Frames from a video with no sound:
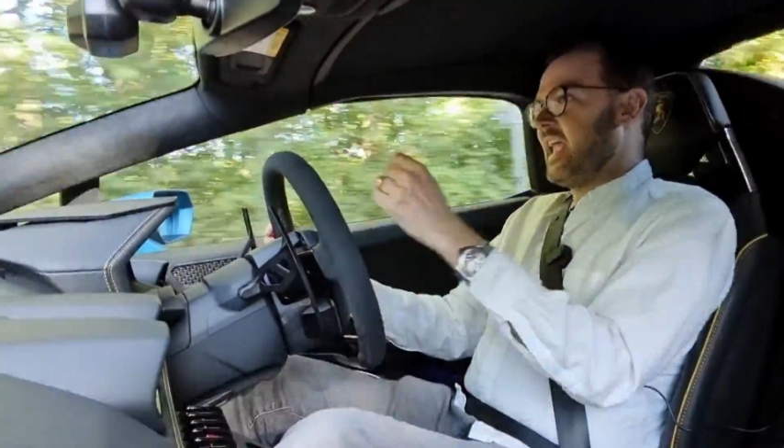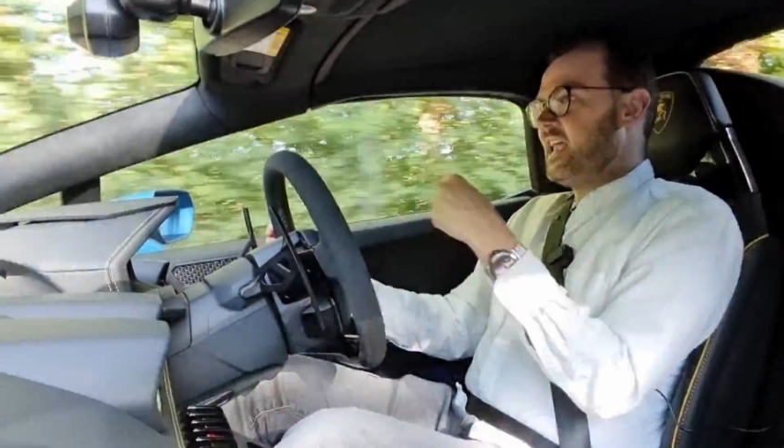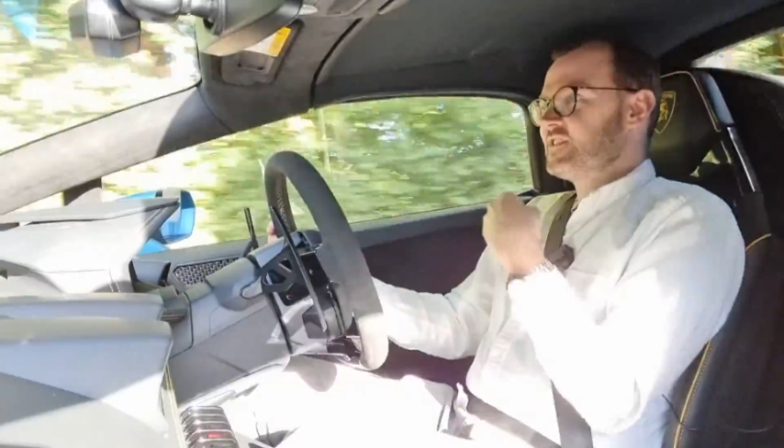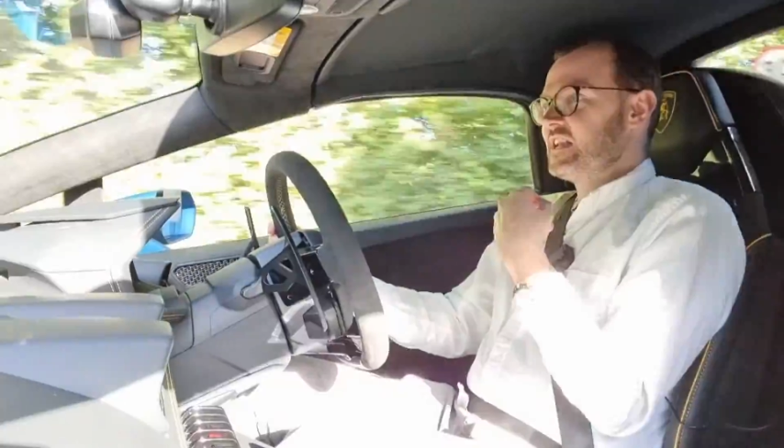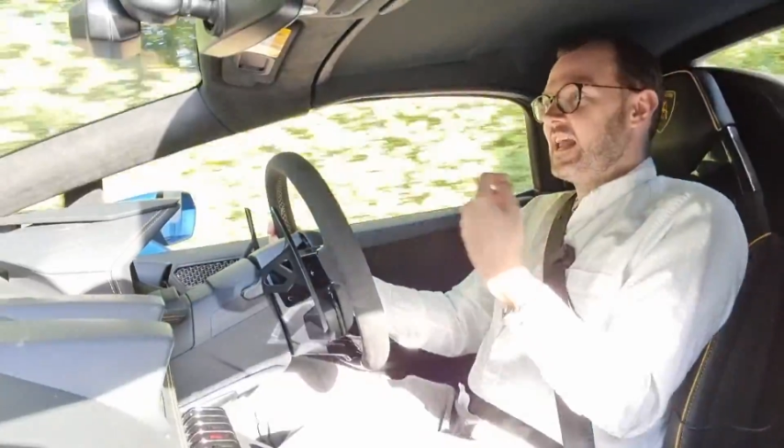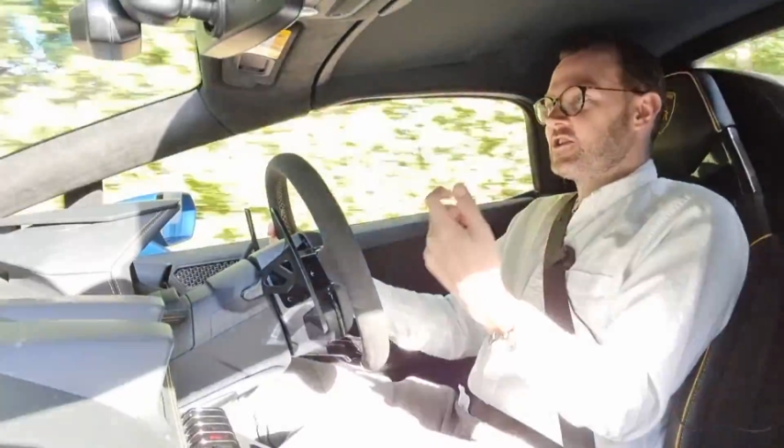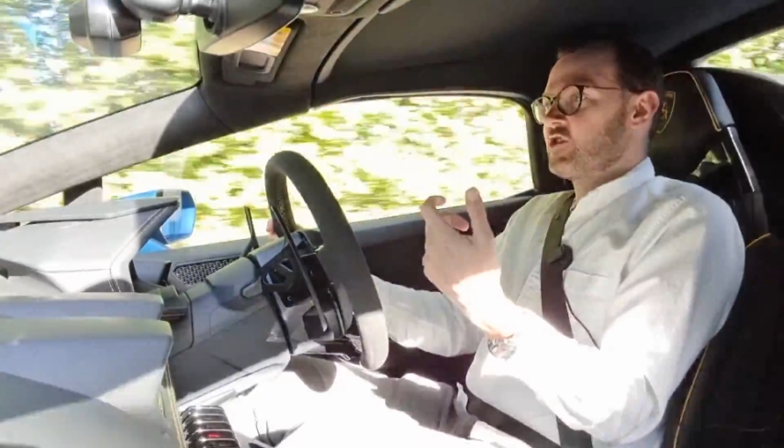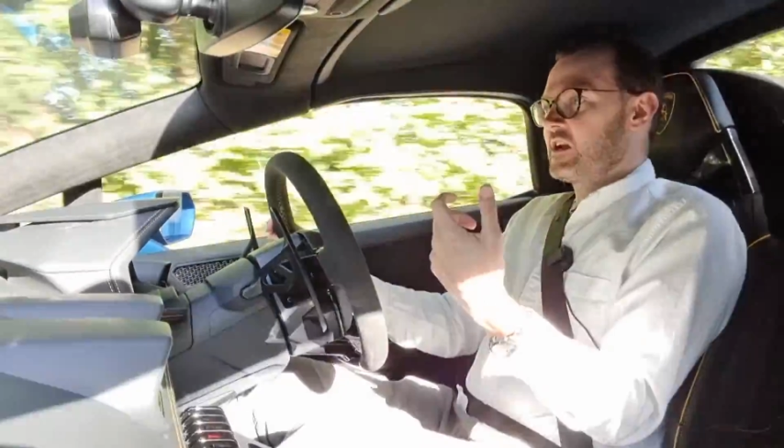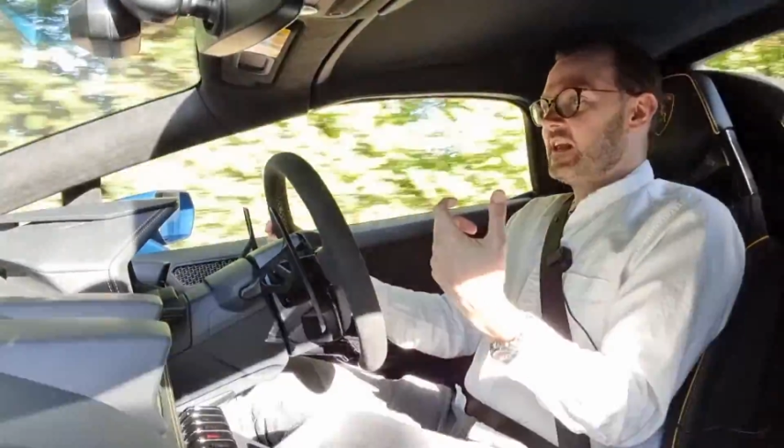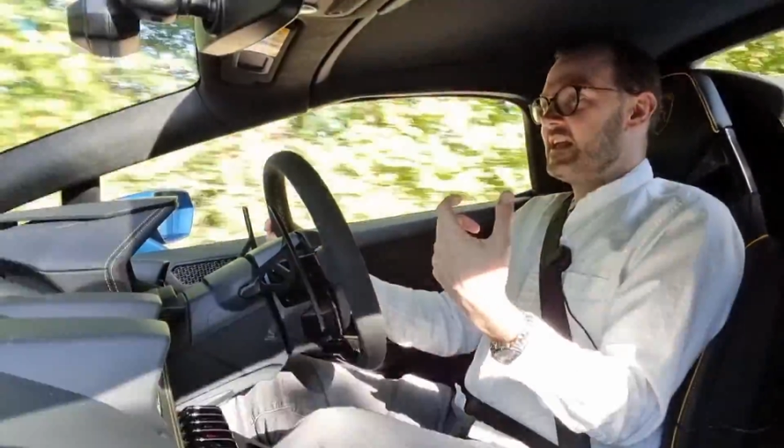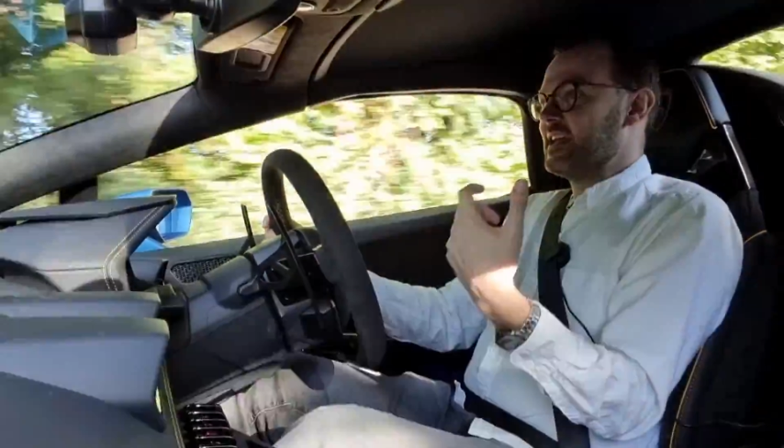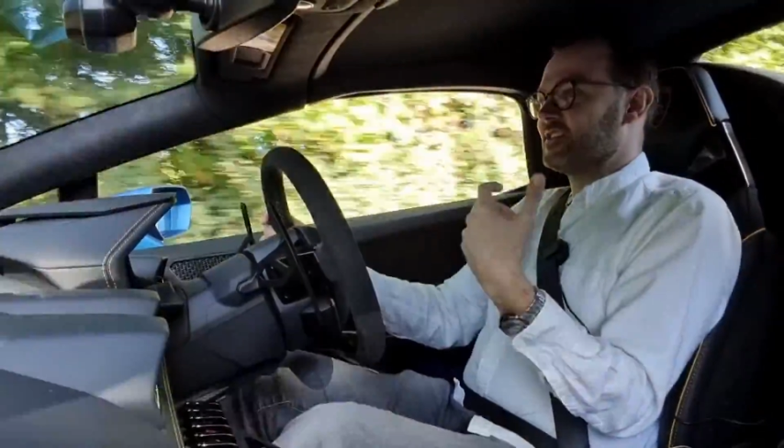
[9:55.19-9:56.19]
is
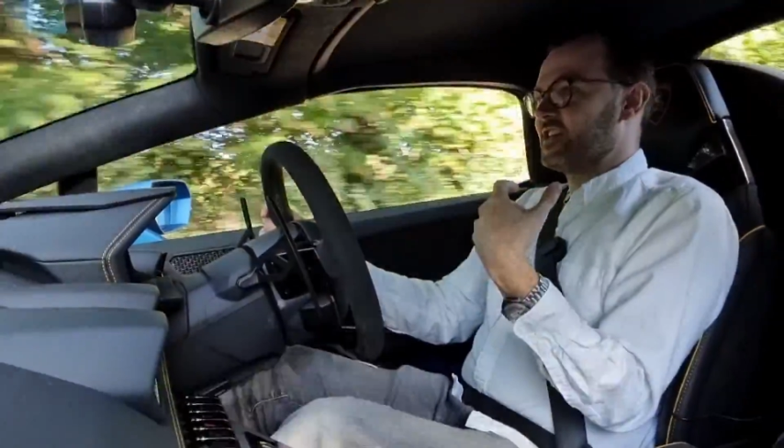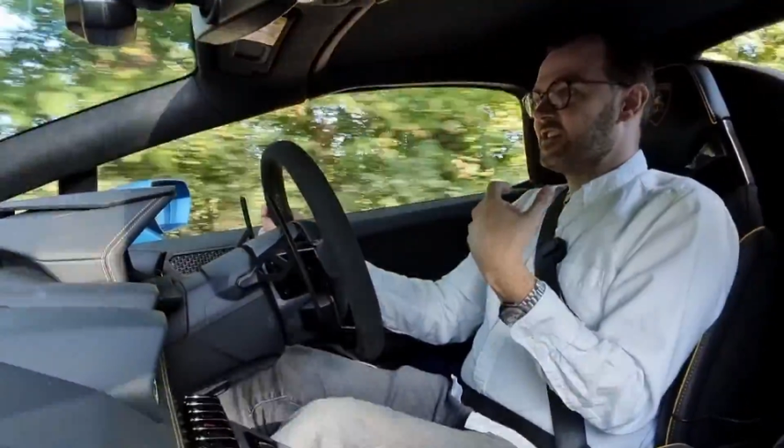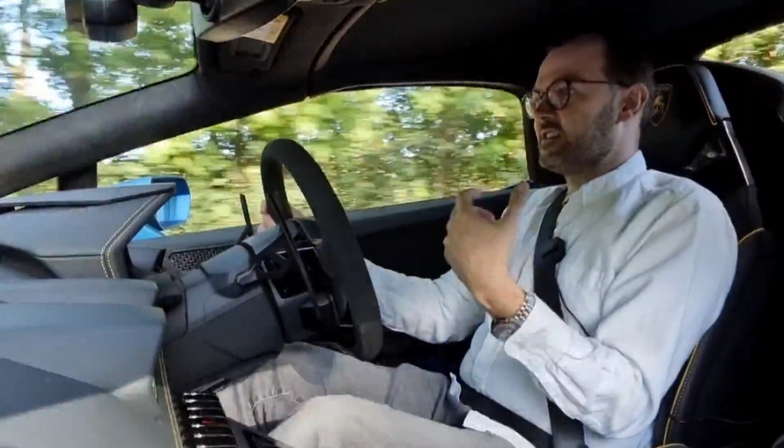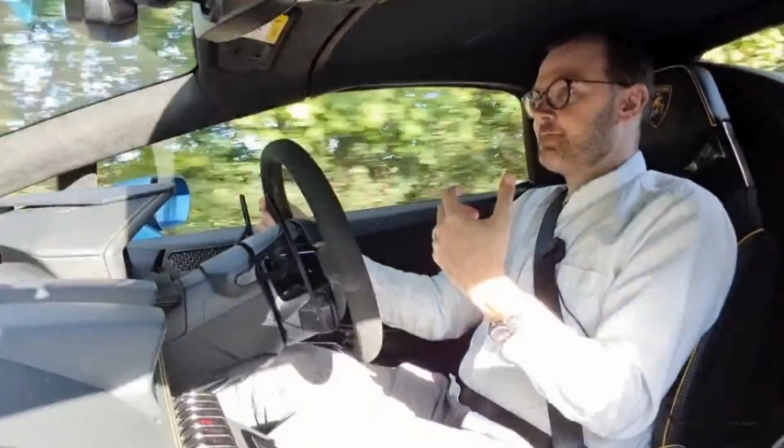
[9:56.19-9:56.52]
electrically assisted